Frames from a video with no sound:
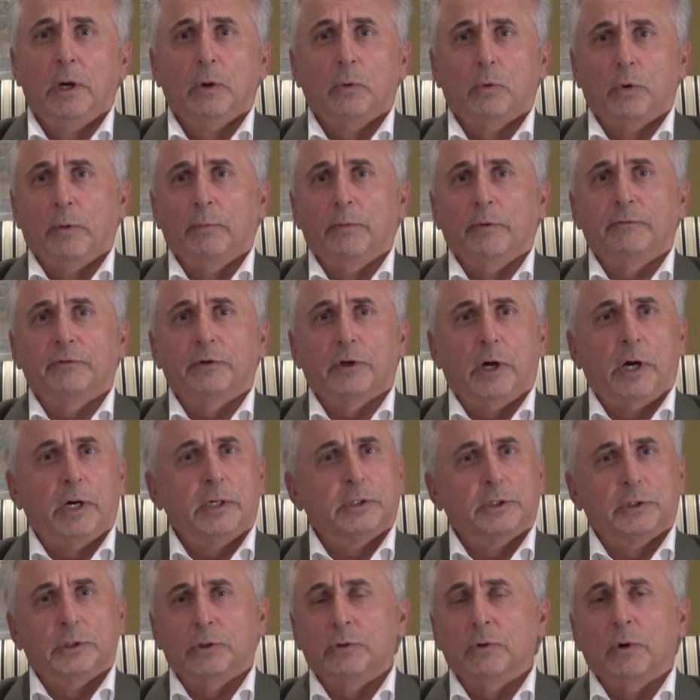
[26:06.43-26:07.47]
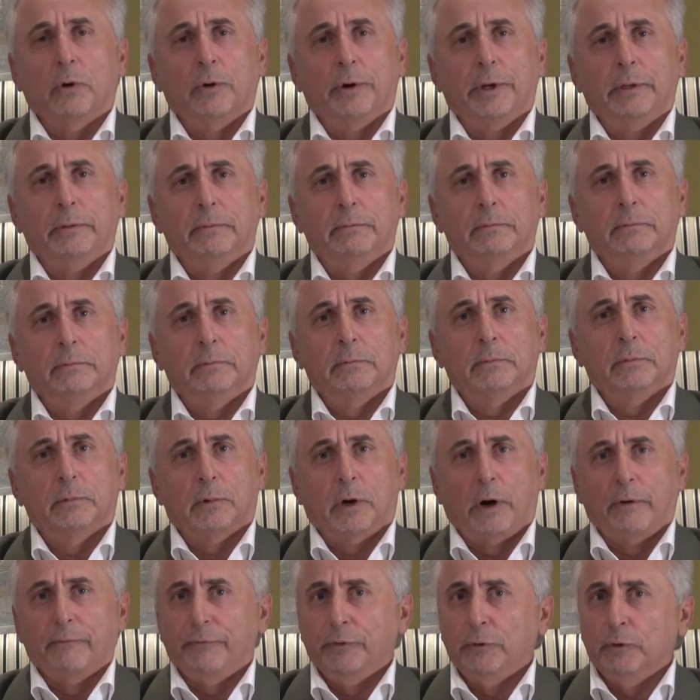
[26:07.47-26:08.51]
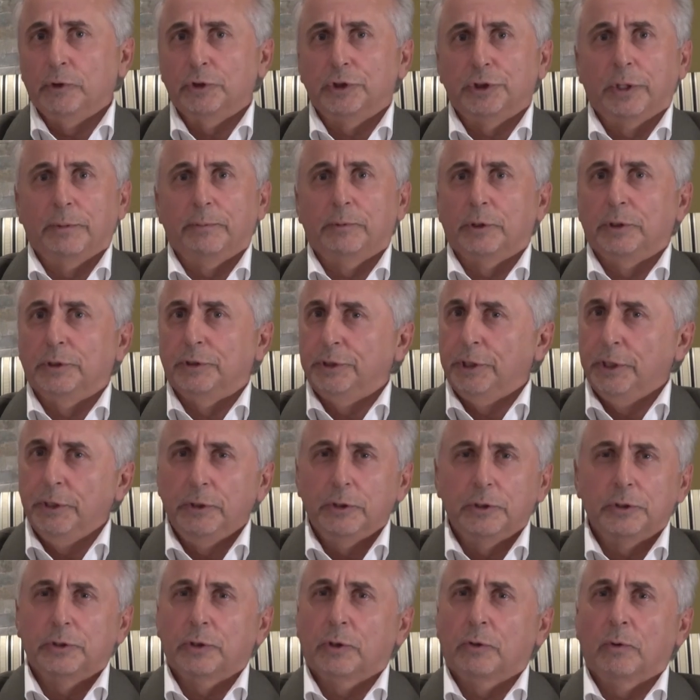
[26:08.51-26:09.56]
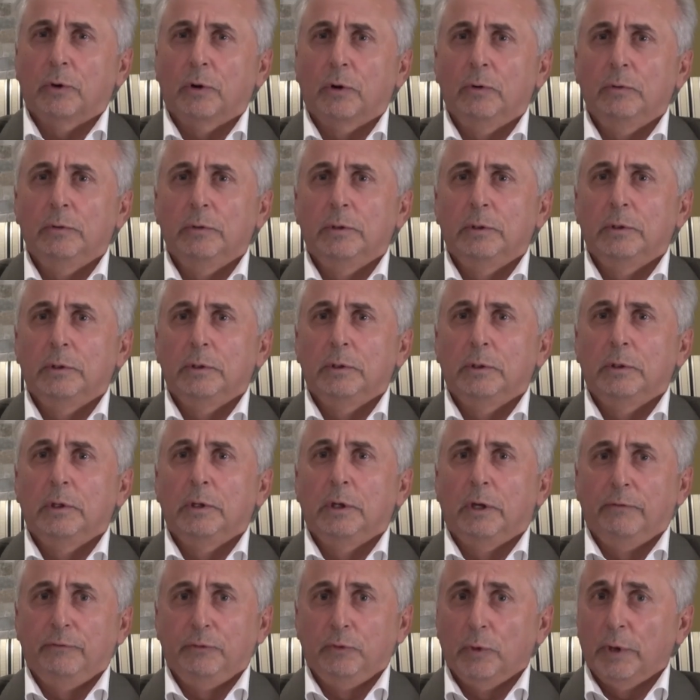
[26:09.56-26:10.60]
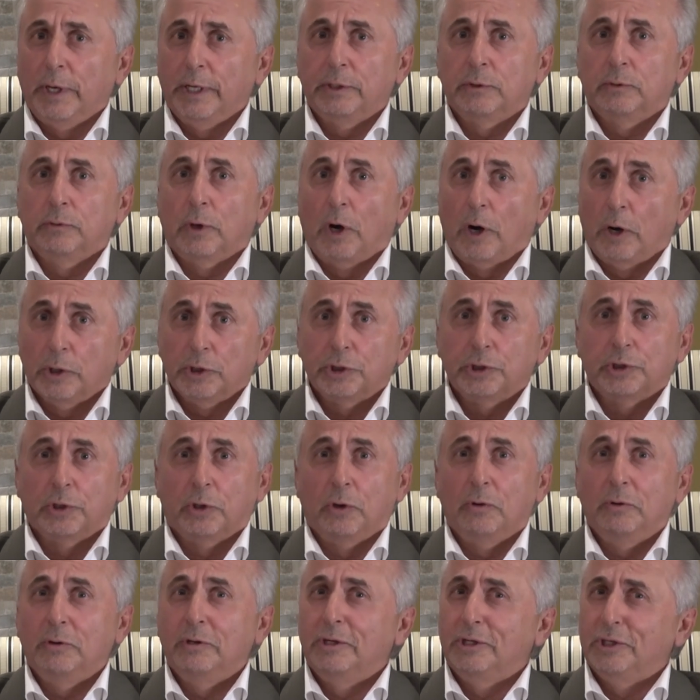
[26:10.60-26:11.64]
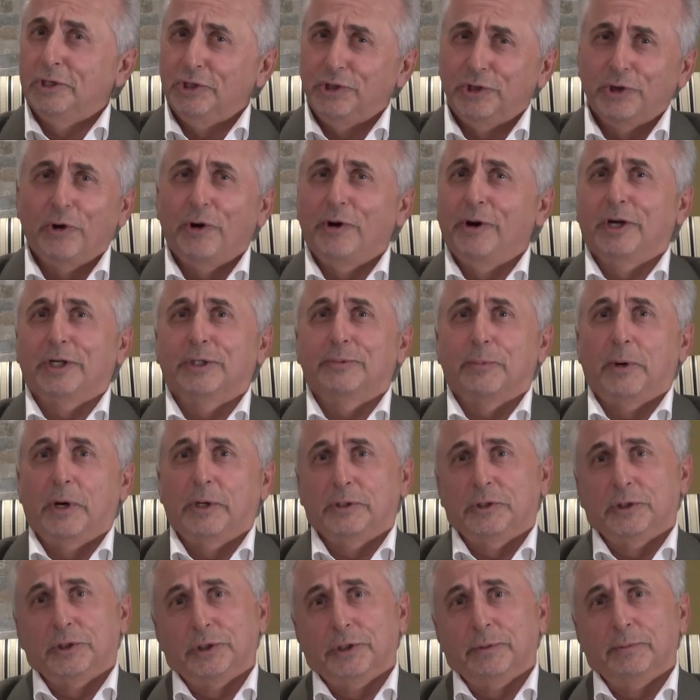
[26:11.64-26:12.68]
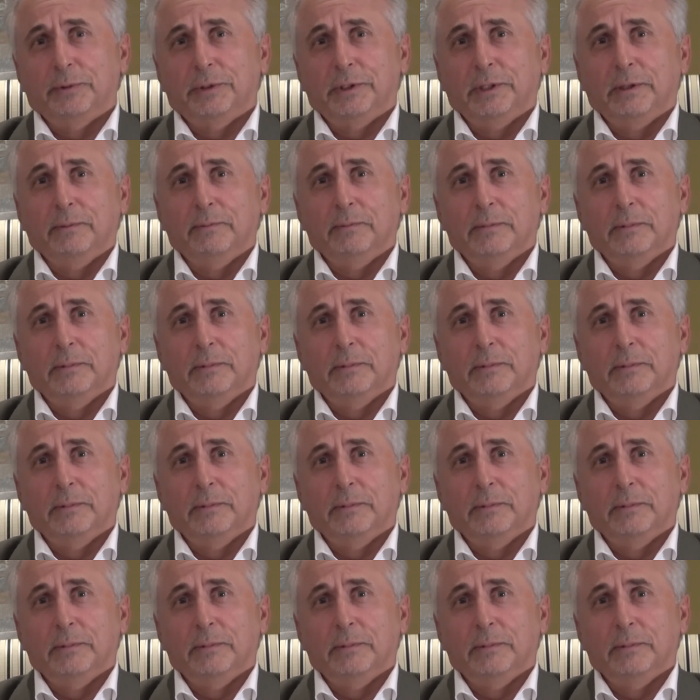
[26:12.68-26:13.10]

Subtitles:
Cribwolf Talks is growing. Our viewership continues to grow. If you like our show, join our sponsorship team.